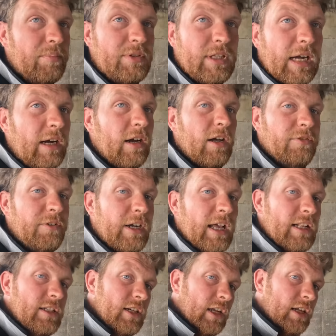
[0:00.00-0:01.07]
start off an
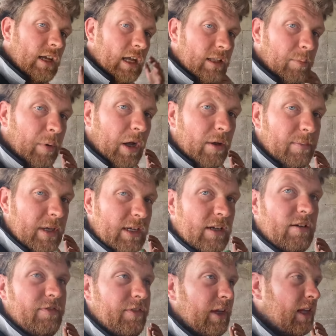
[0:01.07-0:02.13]
LG at the bottom end
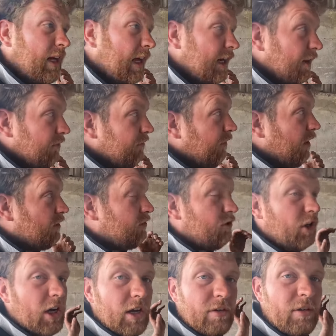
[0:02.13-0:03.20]
of the field and then
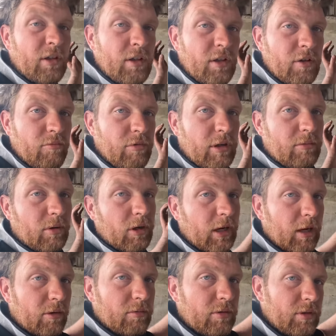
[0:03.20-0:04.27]
Foxtrot will run
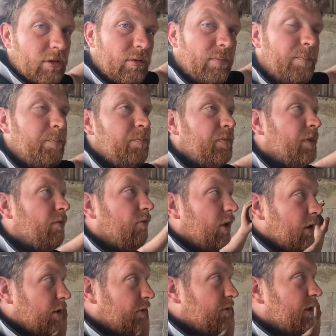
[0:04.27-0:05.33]
out.
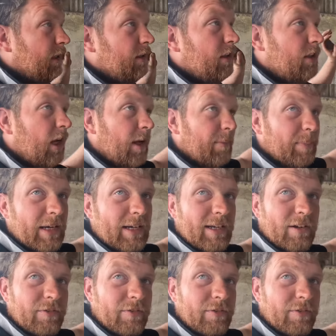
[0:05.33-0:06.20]
We'll use at the top end